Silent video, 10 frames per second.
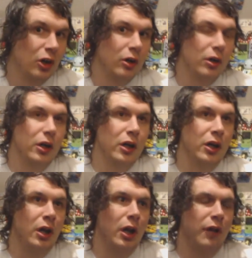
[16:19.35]
I got.
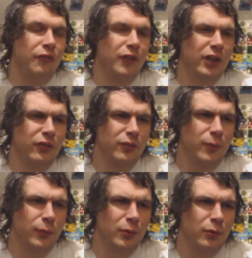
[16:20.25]
Uh, I think
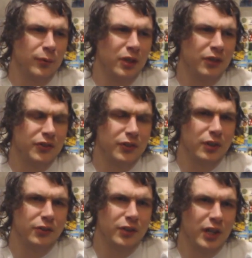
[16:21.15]
it's probably would have been
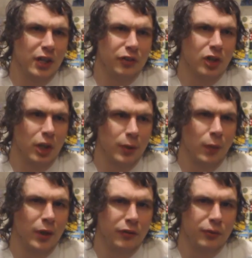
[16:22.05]
this, the last
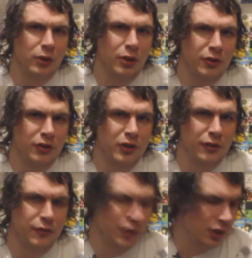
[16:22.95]
bit I went to when I got this
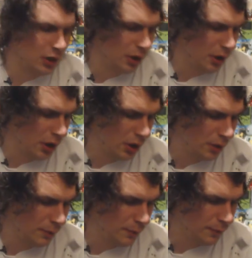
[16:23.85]
last thing.
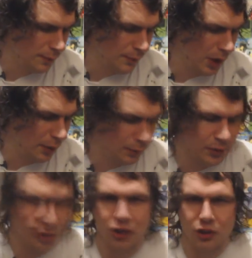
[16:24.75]
Um, but I'll
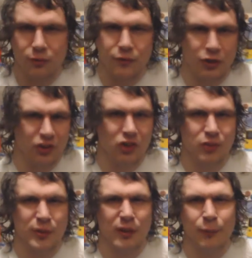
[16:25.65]
probably show you first
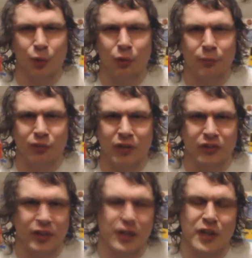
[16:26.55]
because it's something I'm more
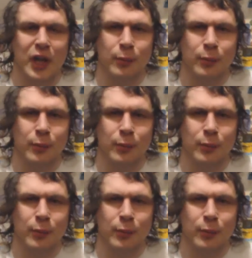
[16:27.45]
interested in.